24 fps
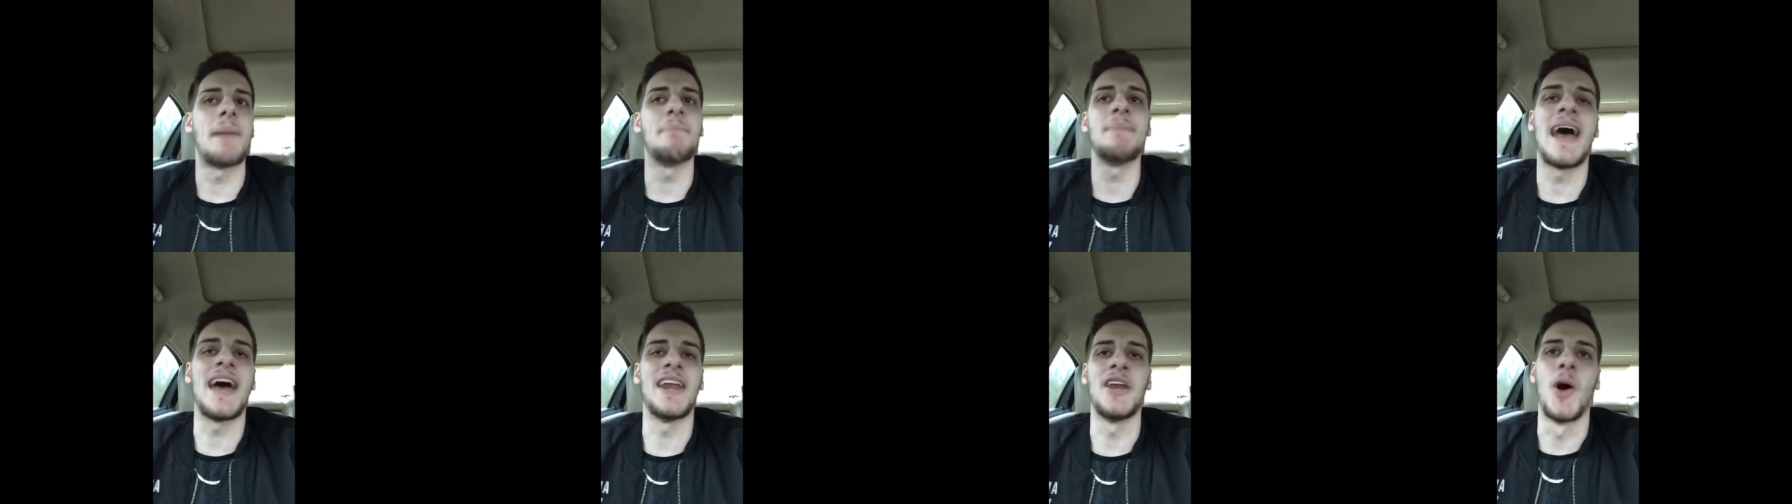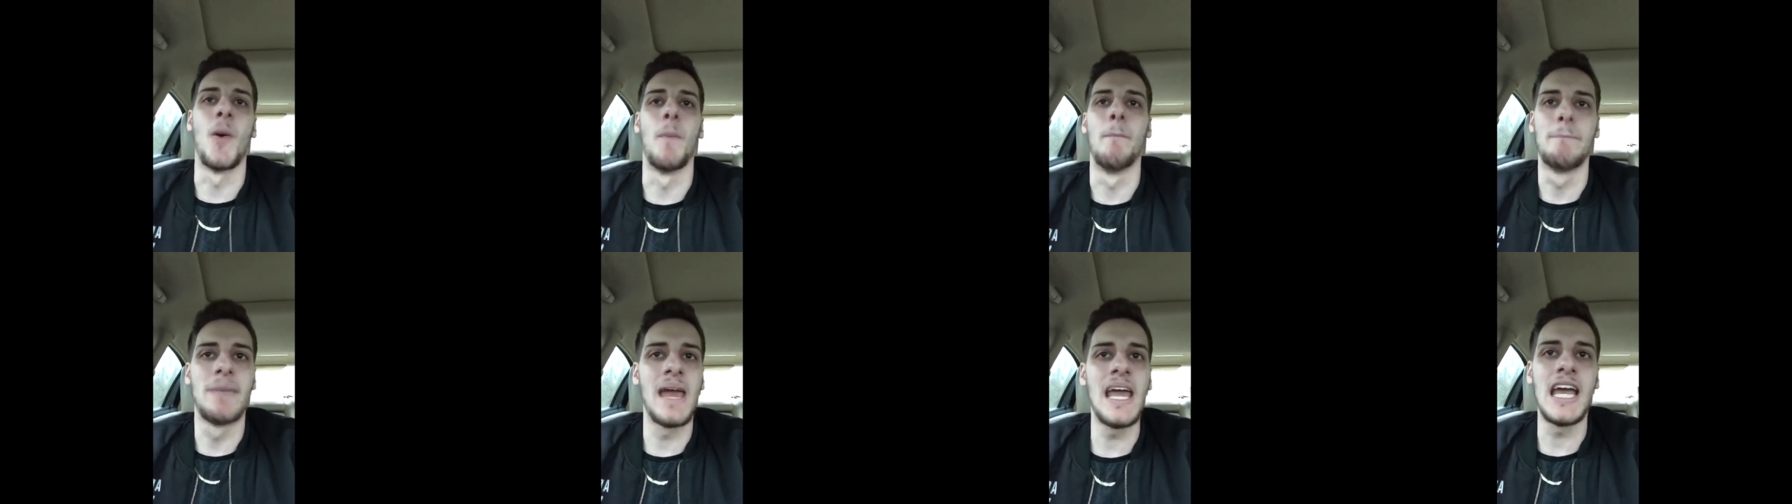I'm not
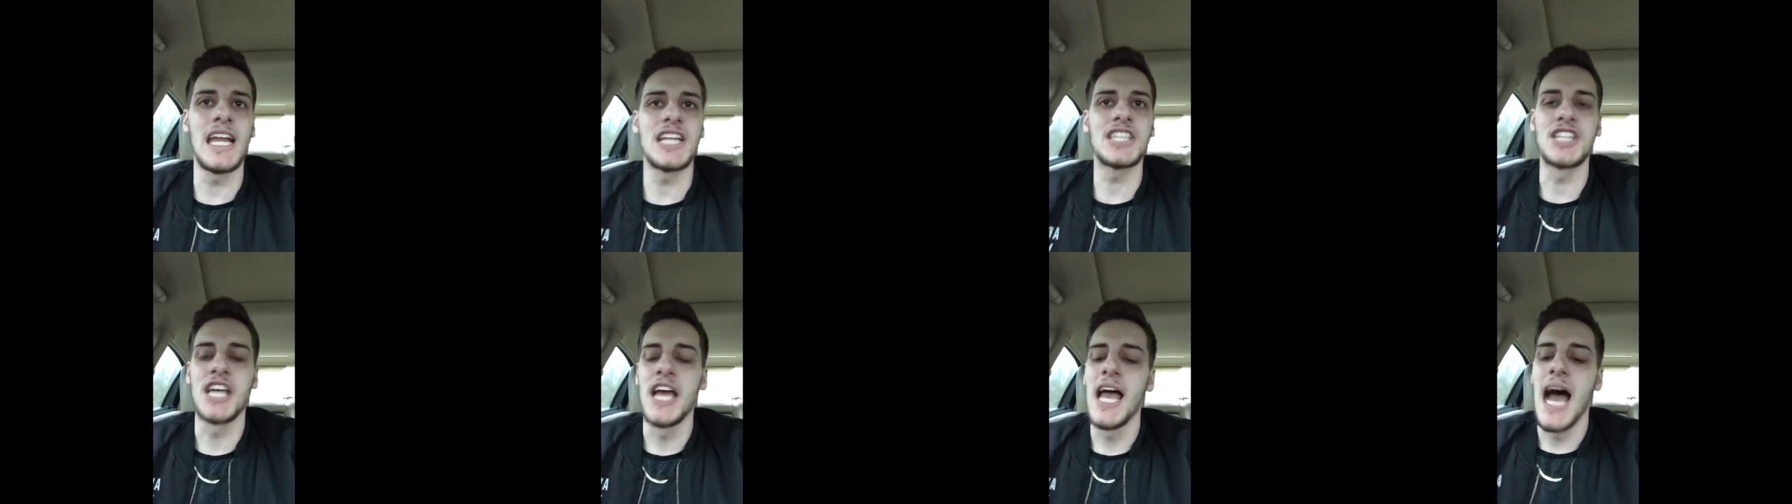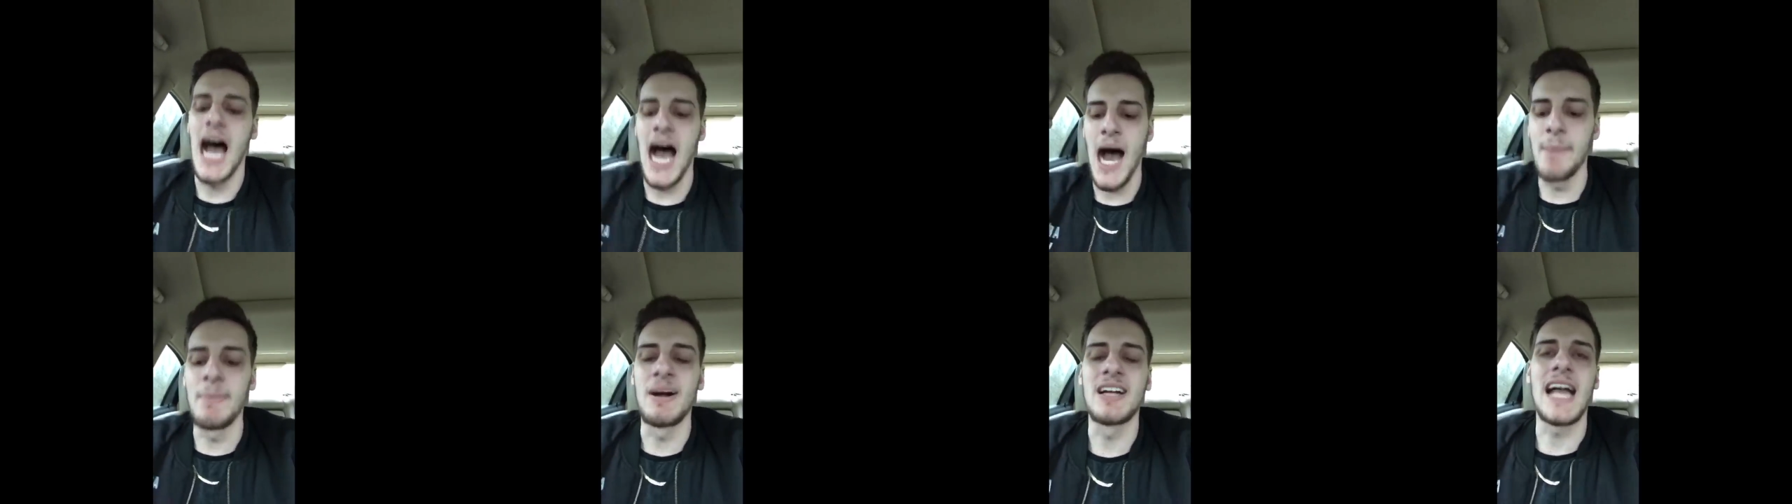no bitch.
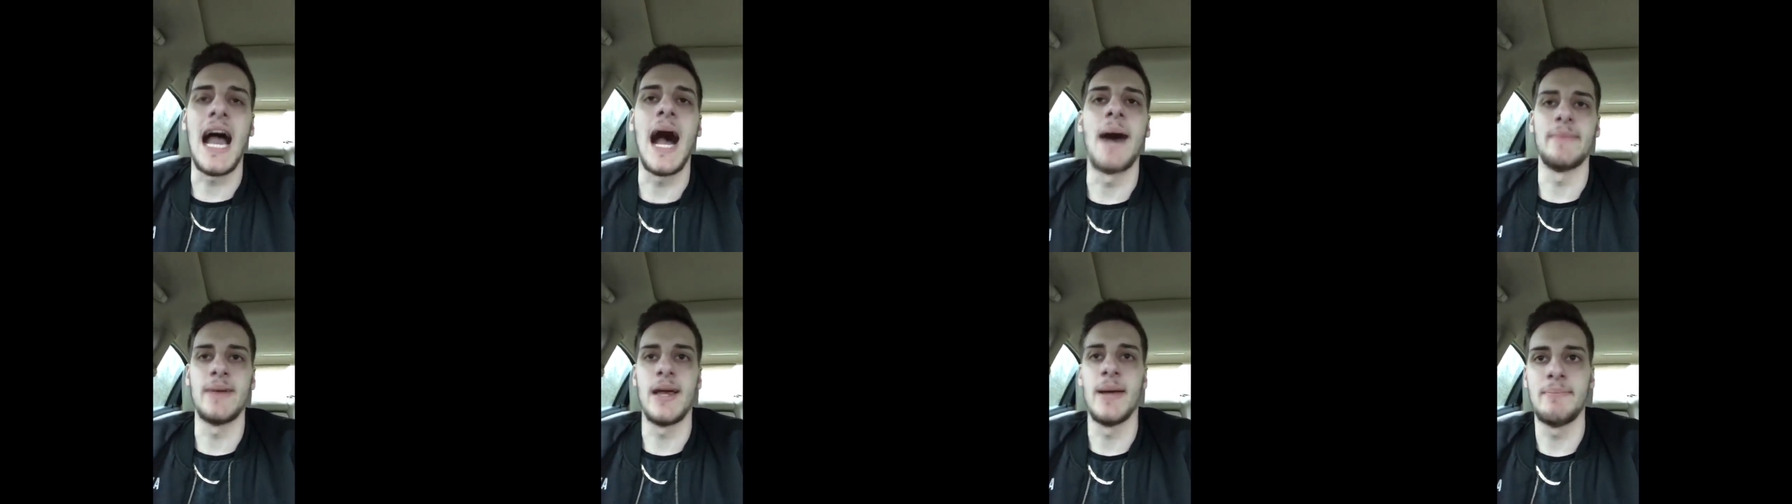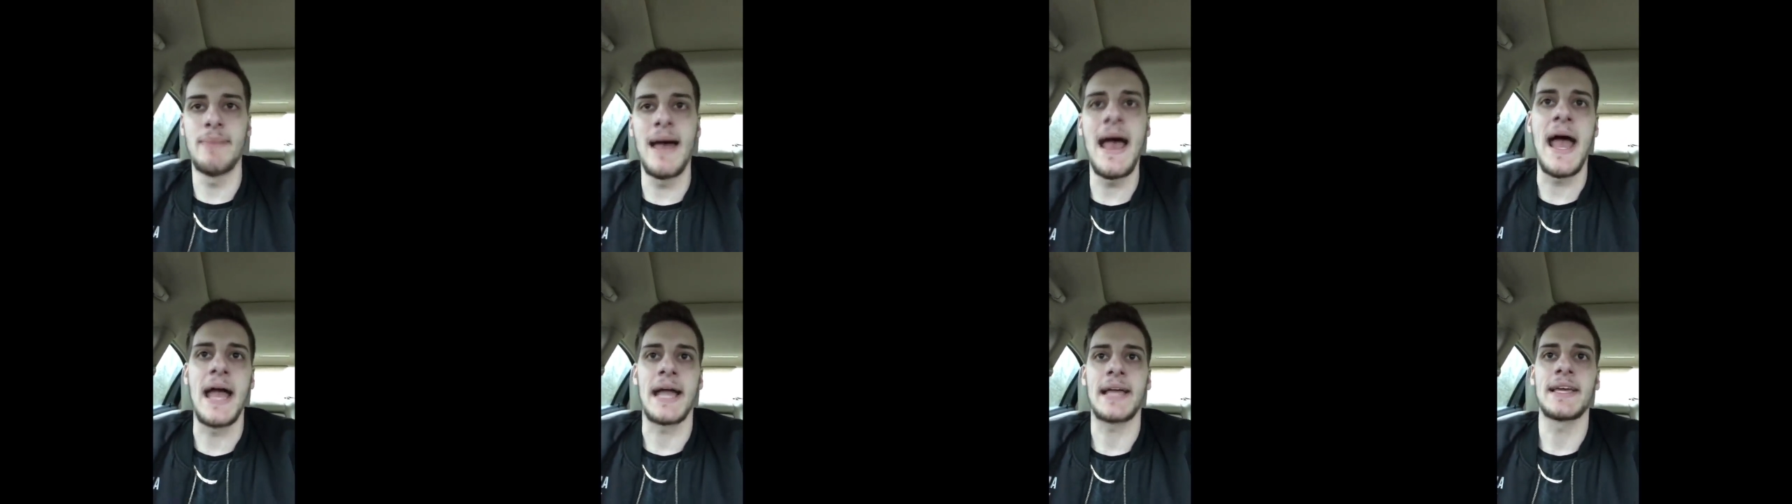I'm going to comment
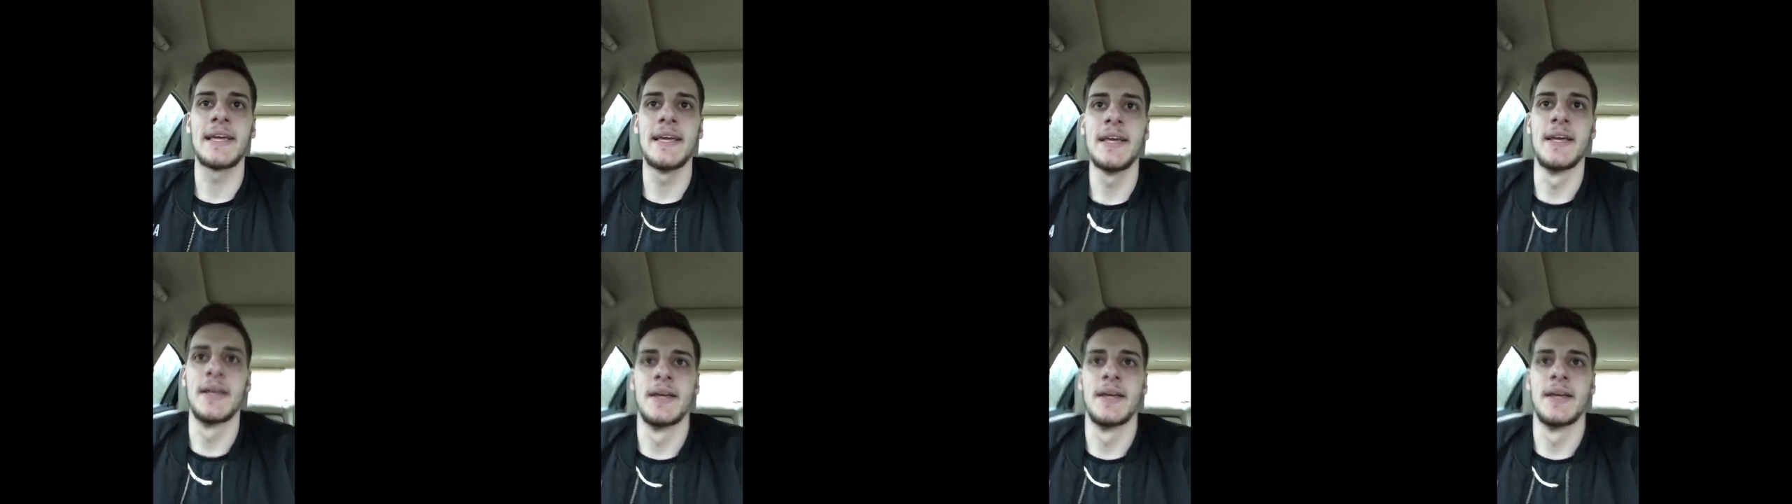back.